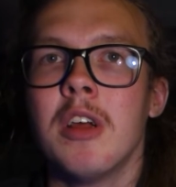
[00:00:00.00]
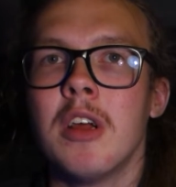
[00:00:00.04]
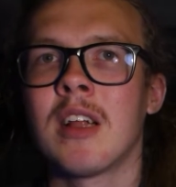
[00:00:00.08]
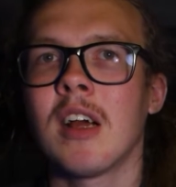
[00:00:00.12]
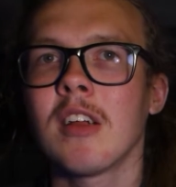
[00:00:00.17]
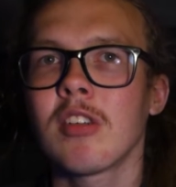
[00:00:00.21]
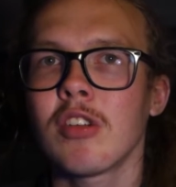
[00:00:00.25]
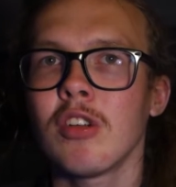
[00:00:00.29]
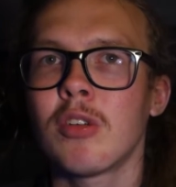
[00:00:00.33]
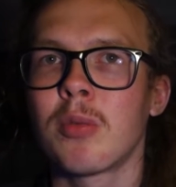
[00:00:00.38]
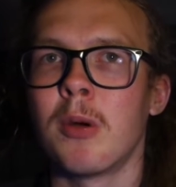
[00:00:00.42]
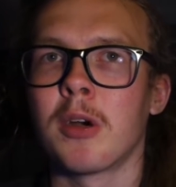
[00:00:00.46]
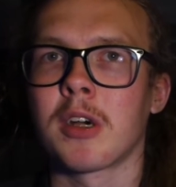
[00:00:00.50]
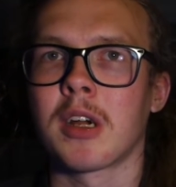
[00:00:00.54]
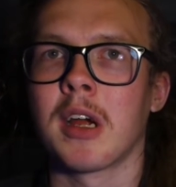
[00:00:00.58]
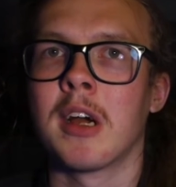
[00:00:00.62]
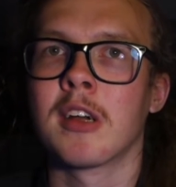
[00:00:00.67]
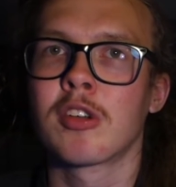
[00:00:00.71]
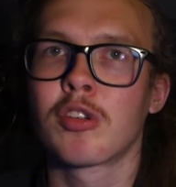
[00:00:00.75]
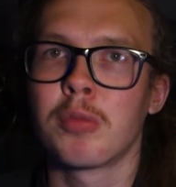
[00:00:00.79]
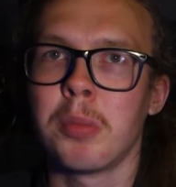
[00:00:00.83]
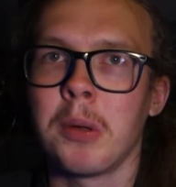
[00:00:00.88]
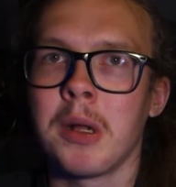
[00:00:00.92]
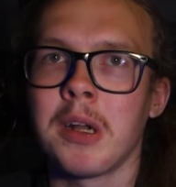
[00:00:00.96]
Doesn't work
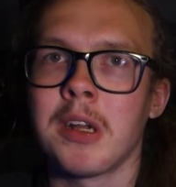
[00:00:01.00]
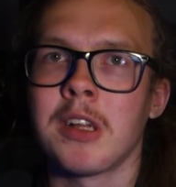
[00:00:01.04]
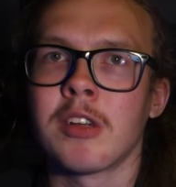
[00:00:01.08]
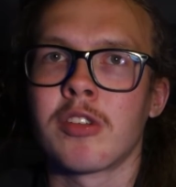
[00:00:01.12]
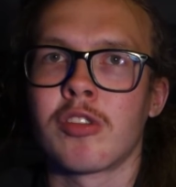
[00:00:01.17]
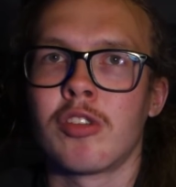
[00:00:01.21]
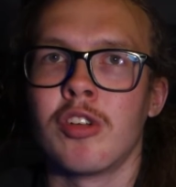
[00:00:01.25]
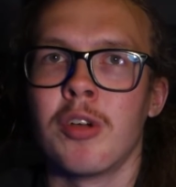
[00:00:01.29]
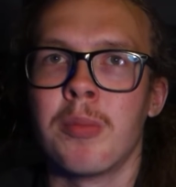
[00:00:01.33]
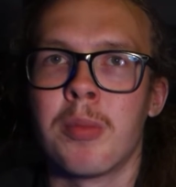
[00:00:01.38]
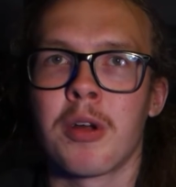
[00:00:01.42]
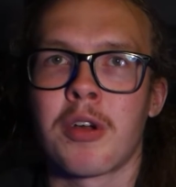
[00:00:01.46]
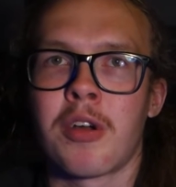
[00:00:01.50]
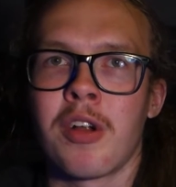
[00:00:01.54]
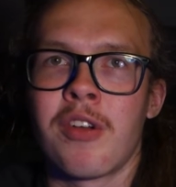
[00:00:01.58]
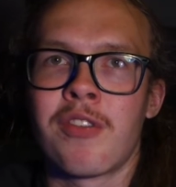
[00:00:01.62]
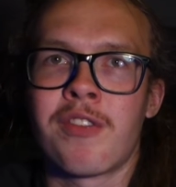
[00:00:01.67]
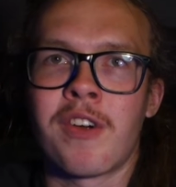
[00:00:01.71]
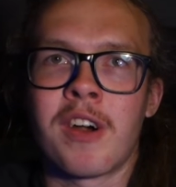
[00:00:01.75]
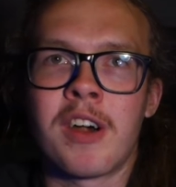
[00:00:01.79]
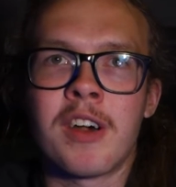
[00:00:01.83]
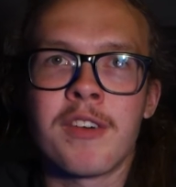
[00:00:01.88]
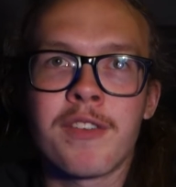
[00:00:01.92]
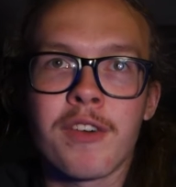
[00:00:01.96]
as well as uBlock on
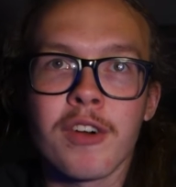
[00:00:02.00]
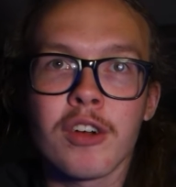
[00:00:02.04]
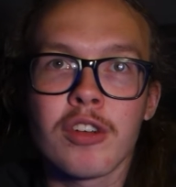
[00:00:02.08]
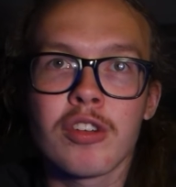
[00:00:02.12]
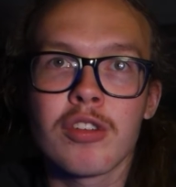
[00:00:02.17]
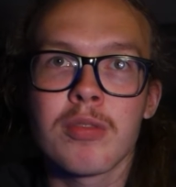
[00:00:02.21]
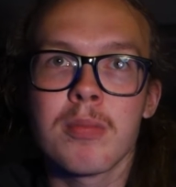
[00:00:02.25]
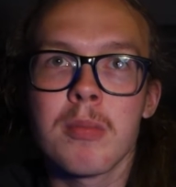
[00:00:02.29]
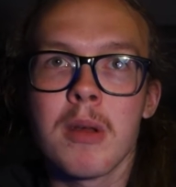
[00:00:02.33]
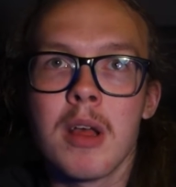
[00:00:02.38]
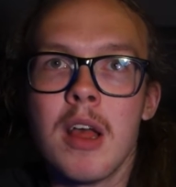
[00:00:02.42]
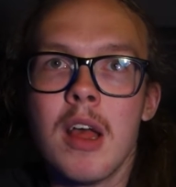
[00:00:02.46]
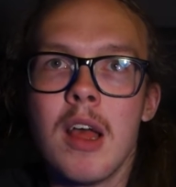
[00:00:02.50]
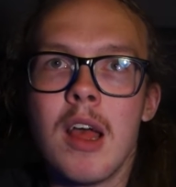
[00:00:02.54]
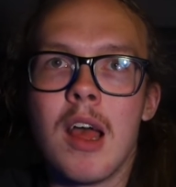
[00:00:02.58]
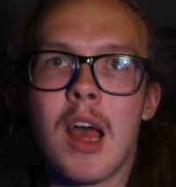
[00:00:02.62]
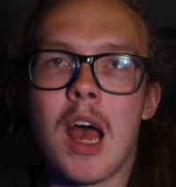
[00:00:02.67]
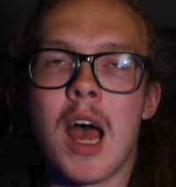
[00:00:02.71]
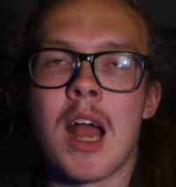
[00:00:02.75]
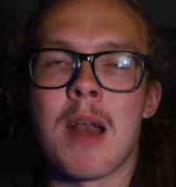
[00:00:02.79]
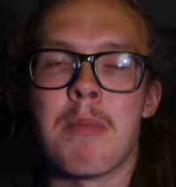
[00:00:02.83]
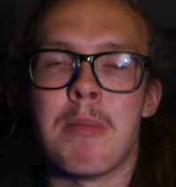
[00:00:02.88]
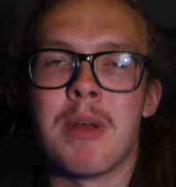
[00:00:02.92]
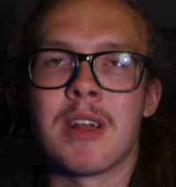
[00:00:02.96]
Firefox,
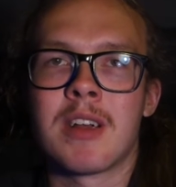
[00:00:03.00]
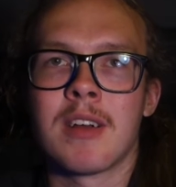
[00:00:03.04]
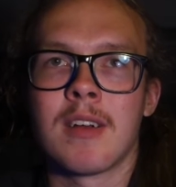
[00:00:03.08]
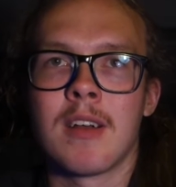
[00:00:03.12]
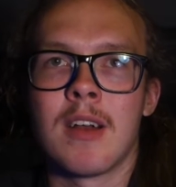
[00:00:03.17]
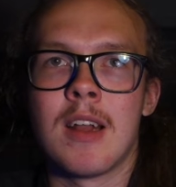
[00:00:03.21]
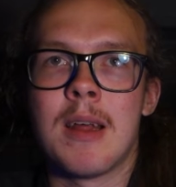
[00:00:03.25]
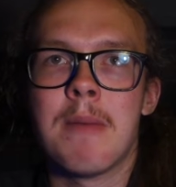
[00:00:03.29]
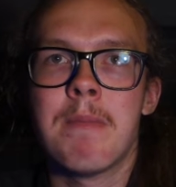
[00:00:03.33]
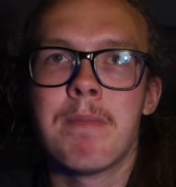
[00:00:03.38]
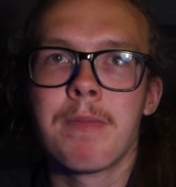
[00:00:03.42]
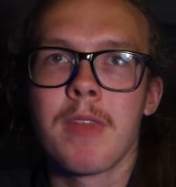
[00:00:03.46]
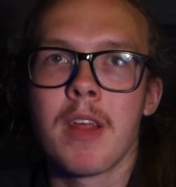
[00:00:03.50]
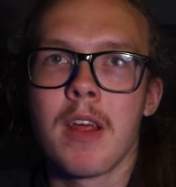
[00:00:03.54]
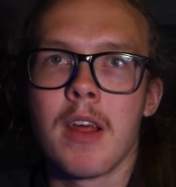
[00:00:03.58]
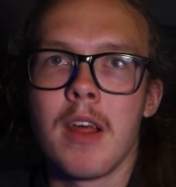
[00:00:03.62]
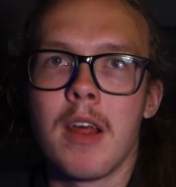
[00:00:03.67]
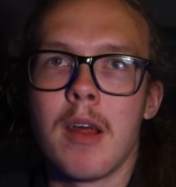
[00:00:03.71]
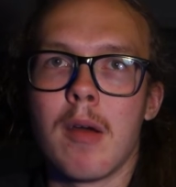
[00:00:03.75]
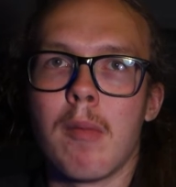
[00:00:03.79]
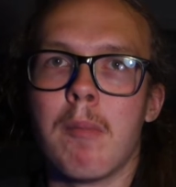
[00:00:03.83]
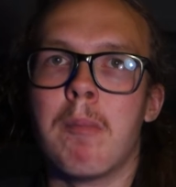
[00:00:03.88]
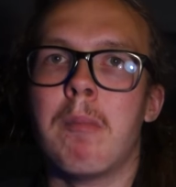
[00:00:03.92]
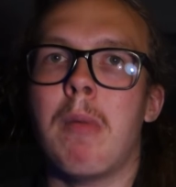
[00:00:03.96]
admittedly,
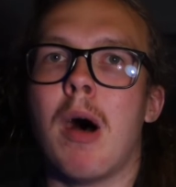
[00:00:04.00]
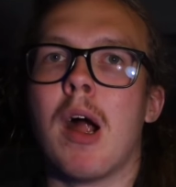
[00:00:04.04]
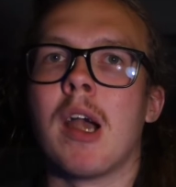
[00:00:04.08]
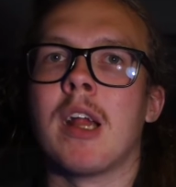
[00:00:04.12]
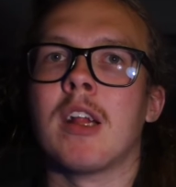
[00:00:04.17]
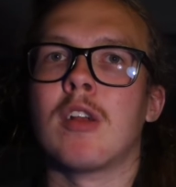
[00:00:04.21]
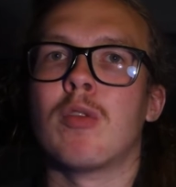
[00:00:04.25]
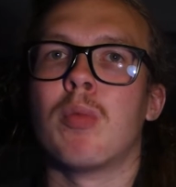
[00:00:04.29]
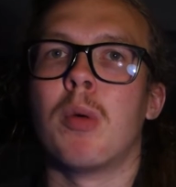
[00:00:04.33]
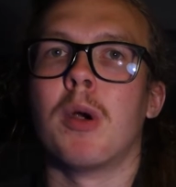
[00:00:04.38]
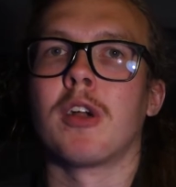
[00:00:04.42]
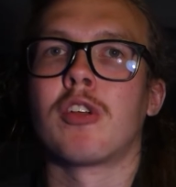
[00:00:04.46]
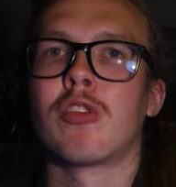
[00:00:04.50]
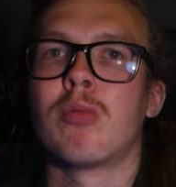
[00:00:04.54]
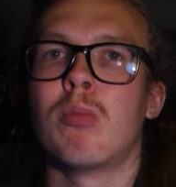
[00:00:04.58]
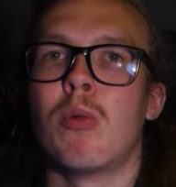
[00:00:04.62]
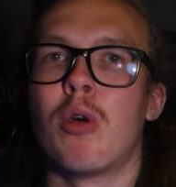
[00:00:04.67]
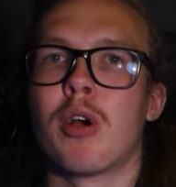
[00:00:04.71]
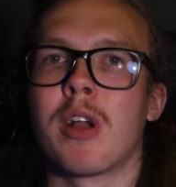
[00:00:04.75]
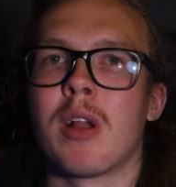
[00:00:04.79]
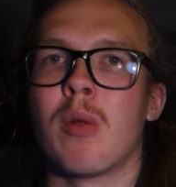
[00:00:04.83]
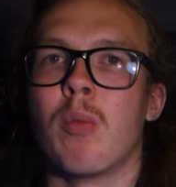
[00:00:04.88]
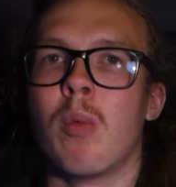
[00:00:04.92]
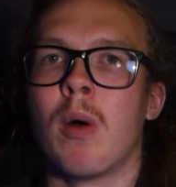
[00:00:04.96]
but it works
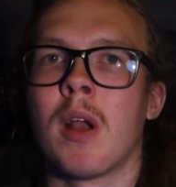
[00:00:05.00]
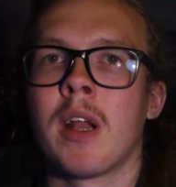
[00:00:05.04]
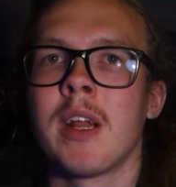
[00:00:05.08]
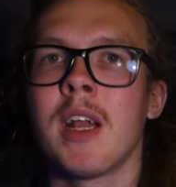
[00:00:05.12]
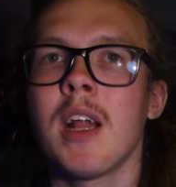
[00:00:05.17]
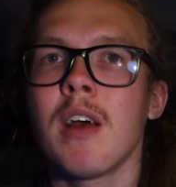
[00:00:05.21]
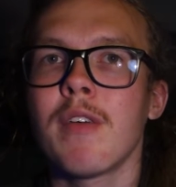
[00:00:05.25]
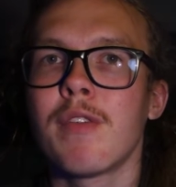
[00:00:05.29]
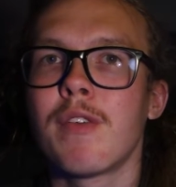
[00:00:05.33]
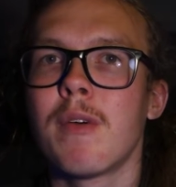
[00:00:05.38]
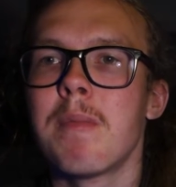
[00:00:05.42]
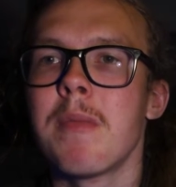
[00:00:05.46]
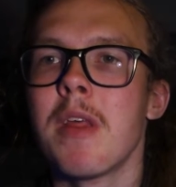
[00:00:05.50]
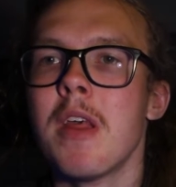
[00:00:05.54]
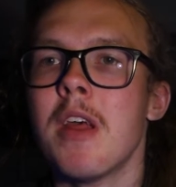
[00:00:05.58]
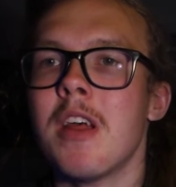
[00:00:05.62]
more than well enough.